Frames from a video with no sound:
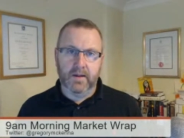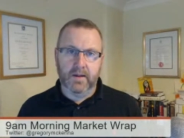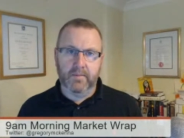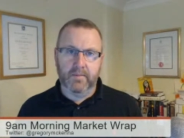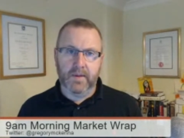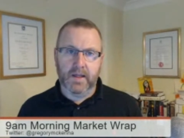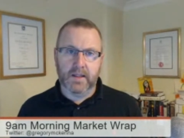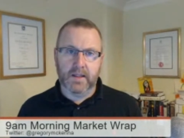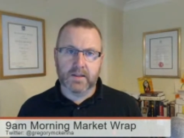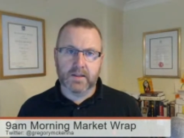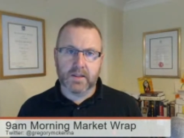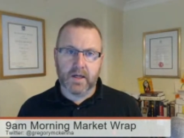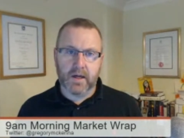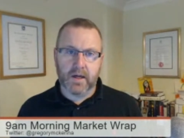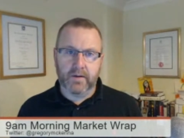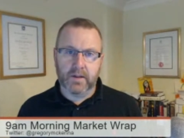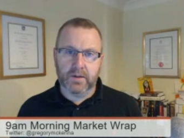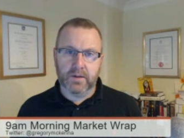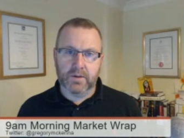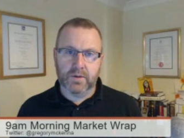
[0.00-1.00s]
It's
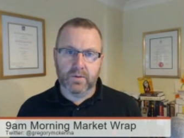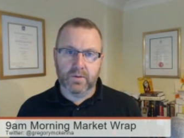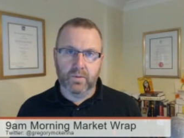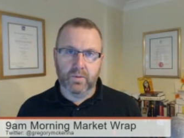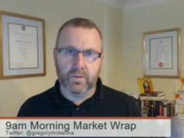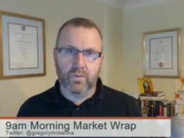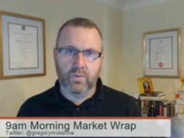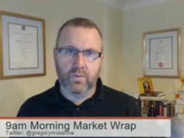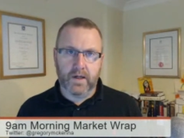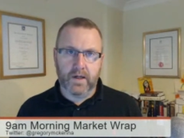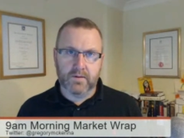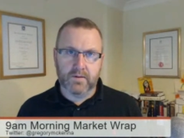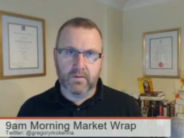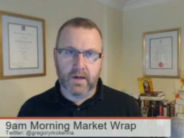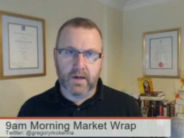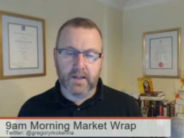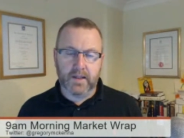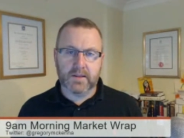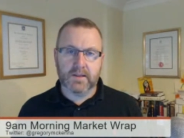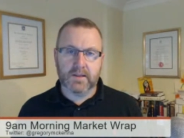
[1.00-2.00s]
going to raise
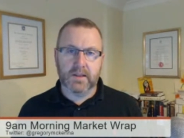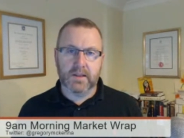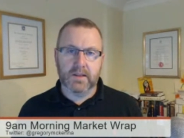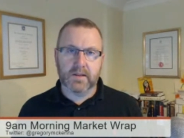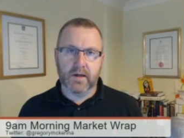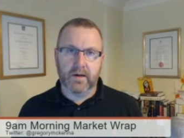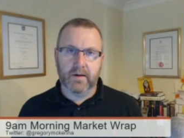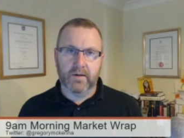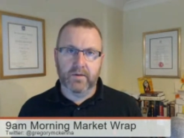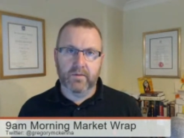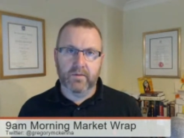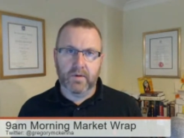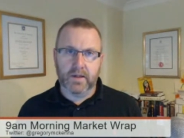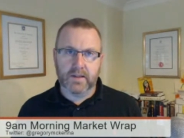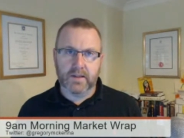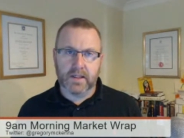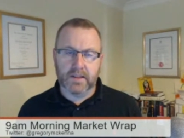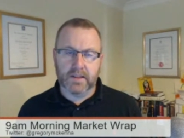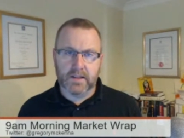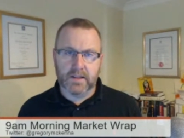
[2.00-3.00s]
rates. It's going to
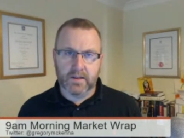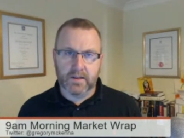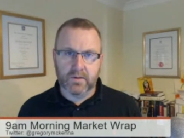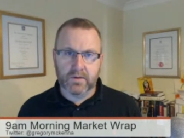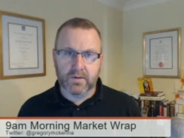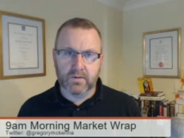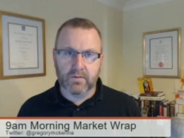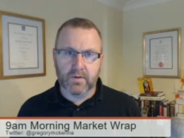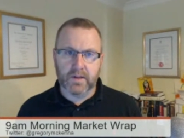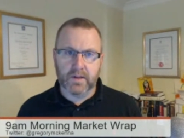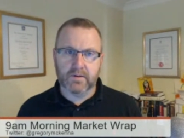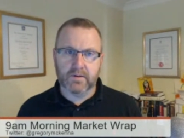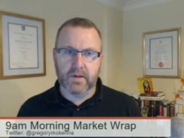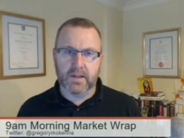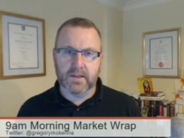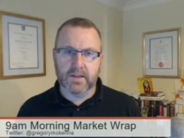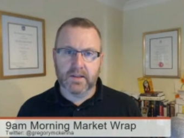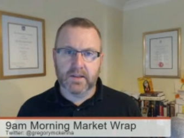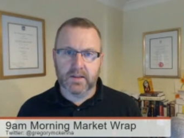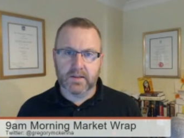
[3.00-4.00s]
continue to raise
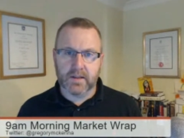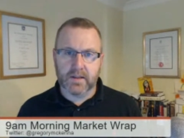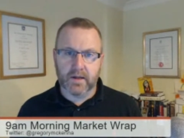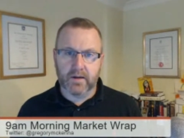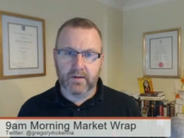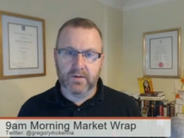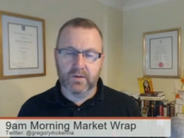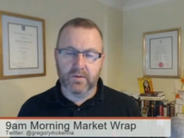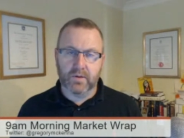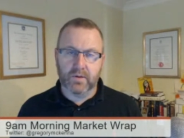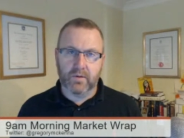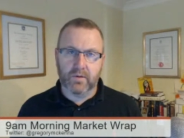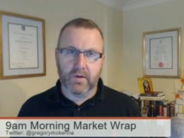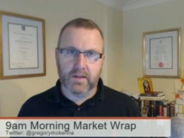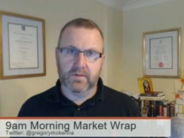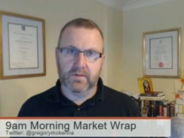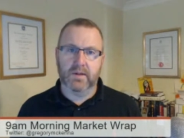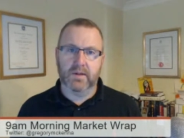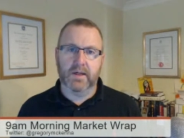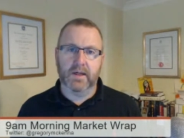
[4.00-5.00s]
rates, and it's going to do it
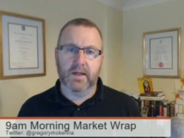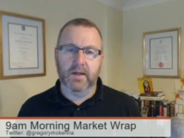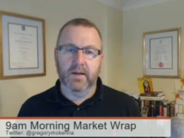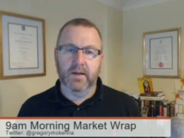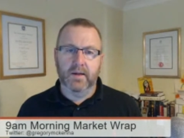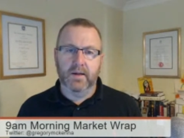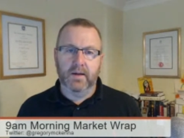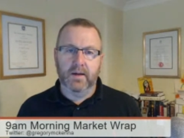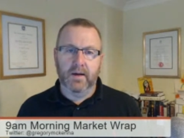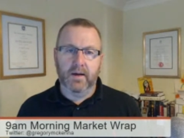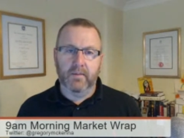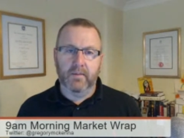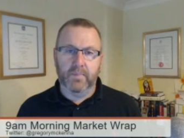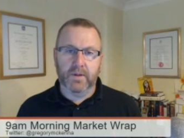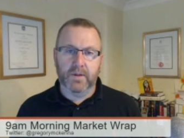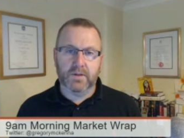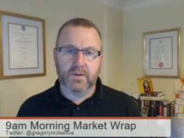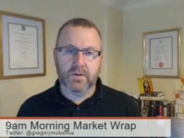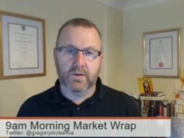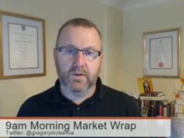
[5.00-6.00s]
gradually. But
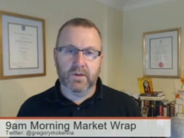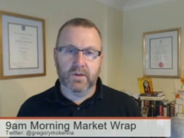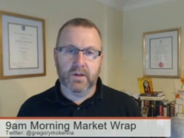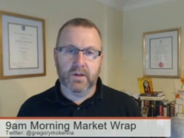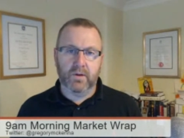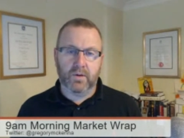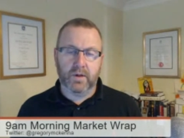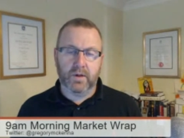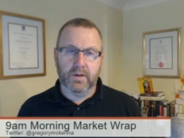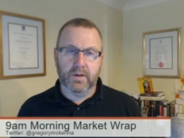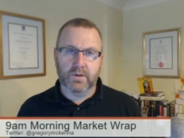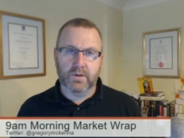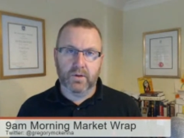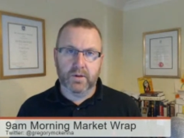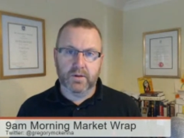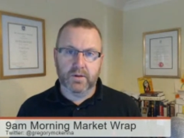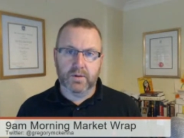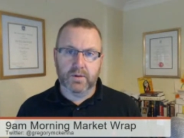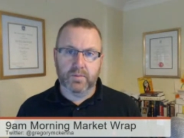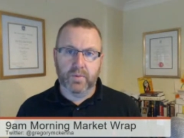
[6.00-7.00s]
it's certainly not going to try
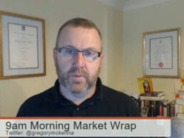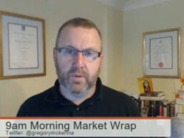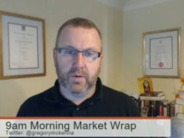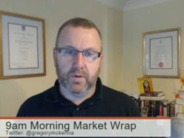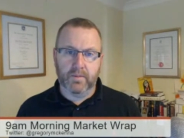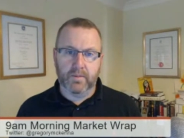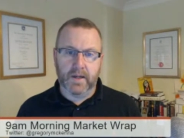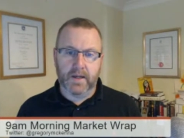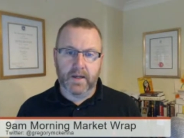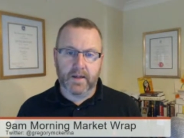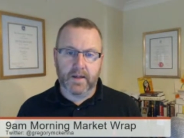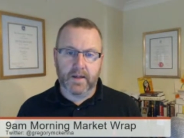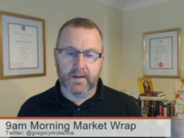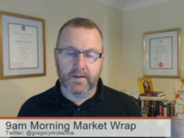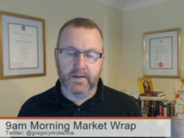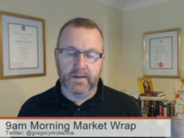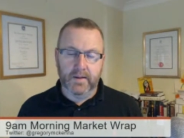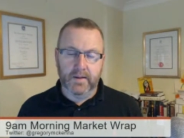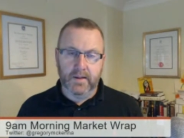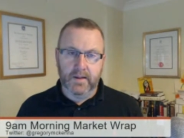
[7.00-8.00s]
and spook the market.
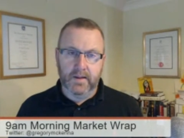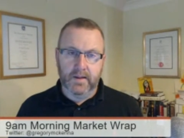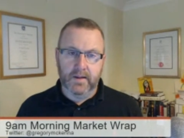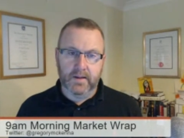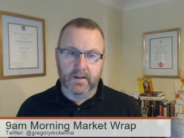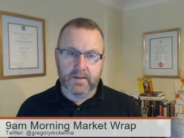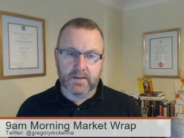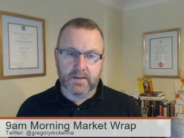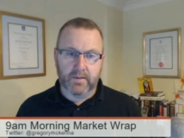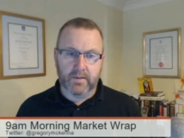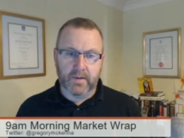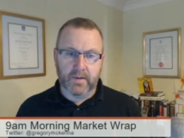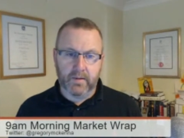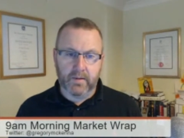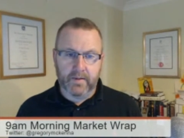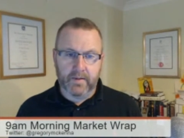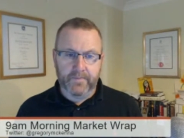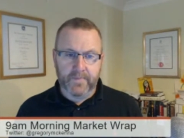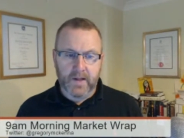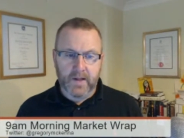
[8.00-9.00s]
So anyway,
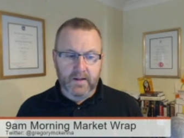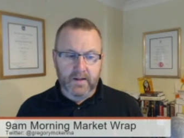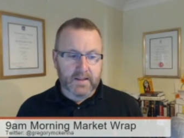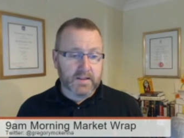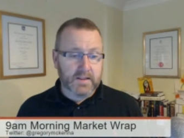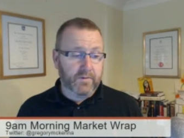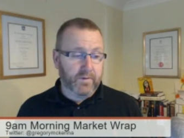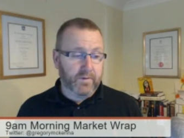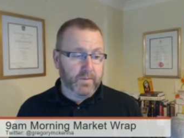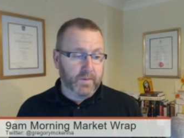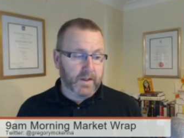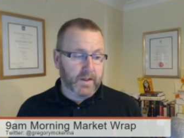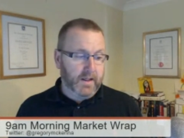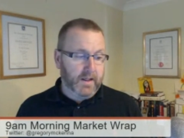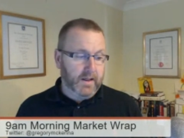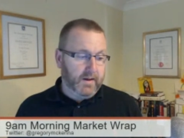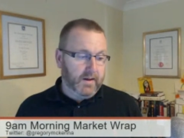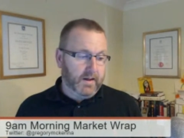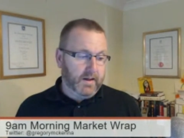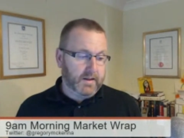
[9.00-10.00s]
that's it from me.
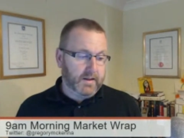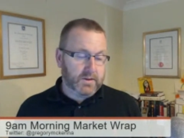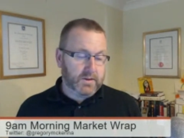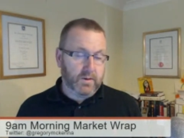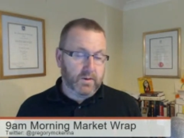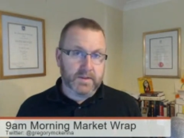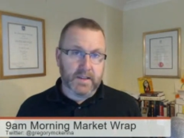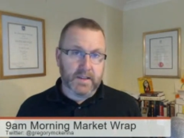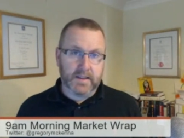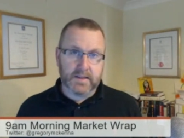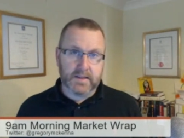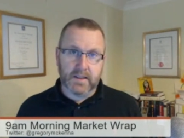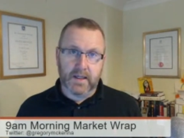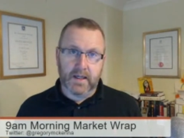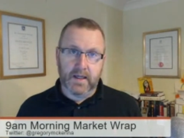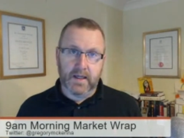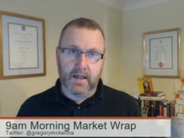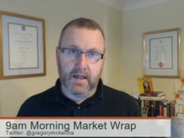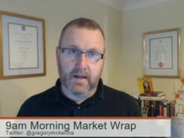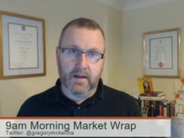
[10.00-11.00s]
There's not much out
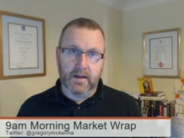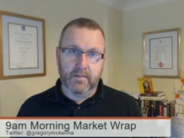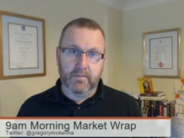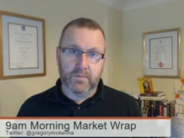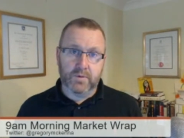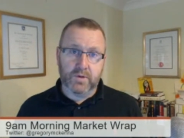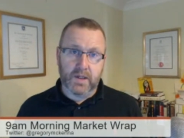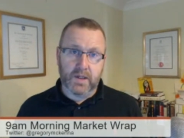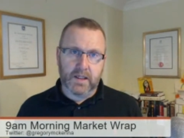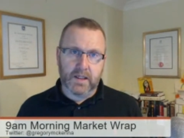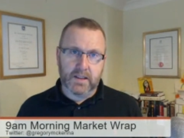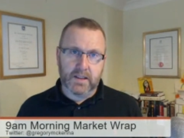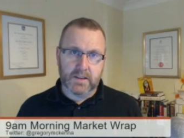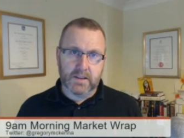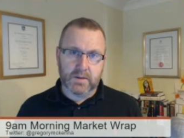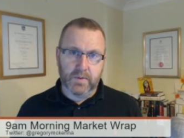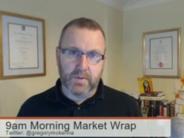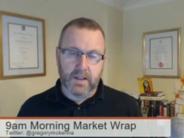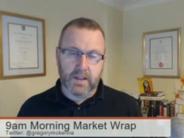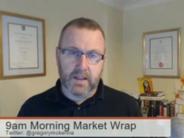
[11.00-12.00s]
today. Draghi is
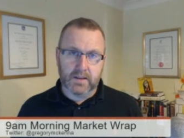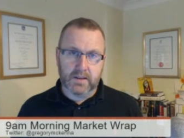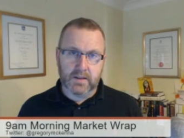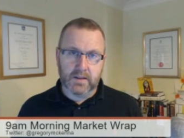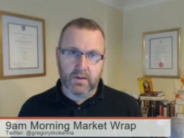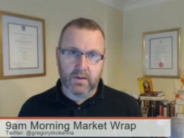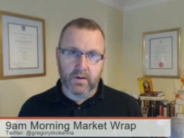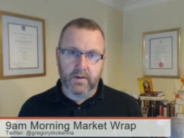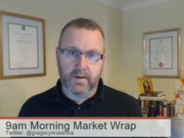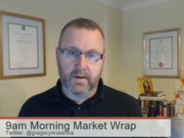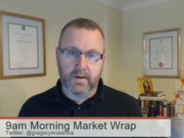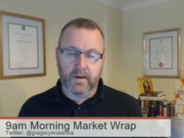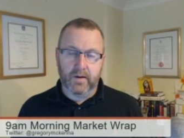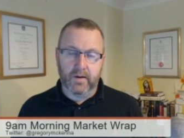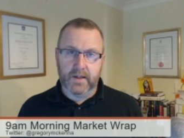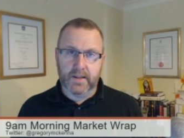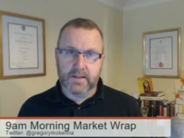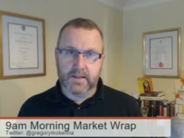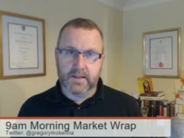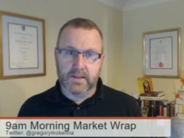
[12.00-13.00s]
speaking tonight, though,
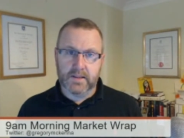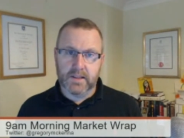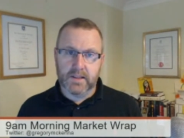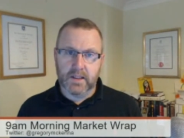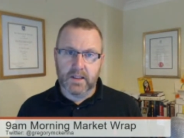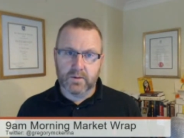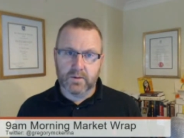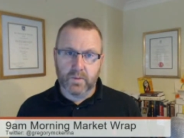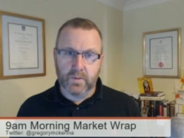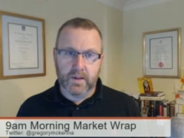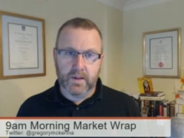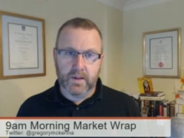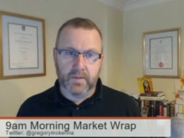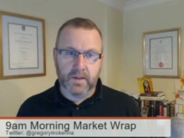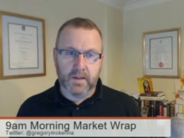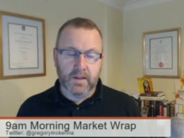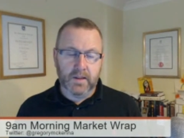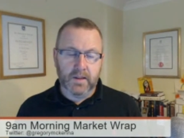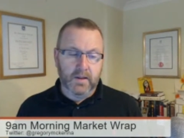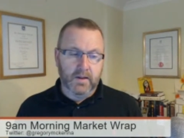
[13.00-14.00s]
as is Jens Wiedemann.